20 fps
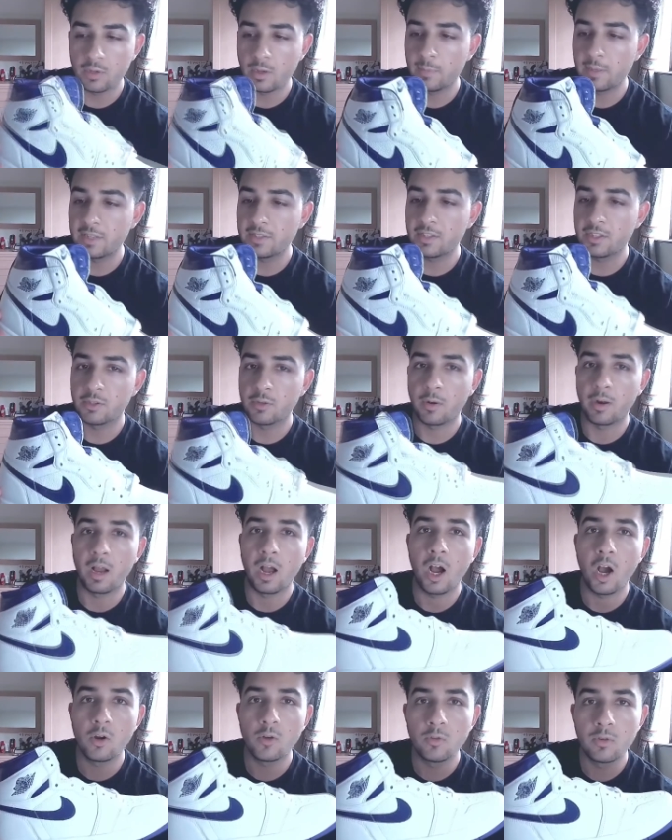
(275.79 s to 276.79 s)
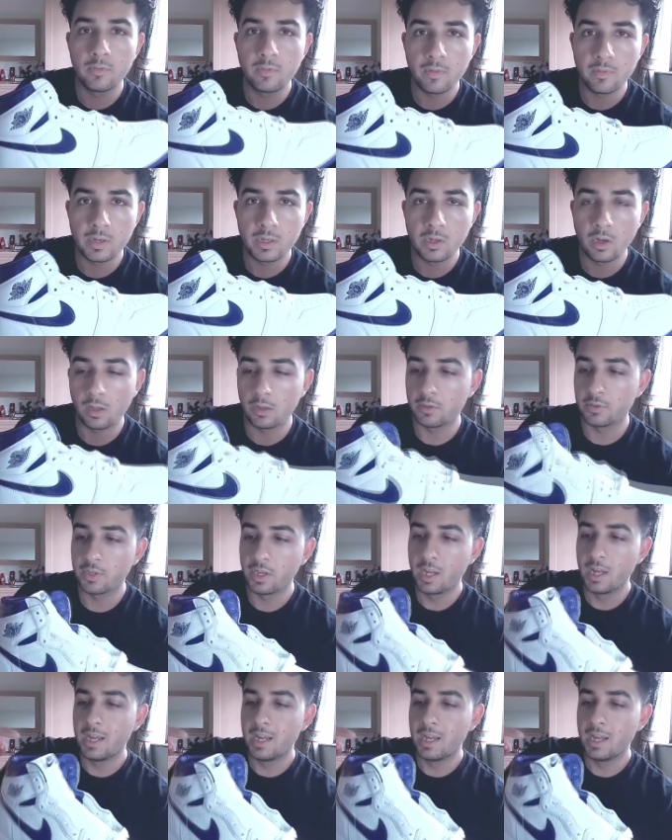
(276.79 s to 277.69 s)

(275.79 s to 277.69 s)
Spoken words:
so I'm guessing it's around $150.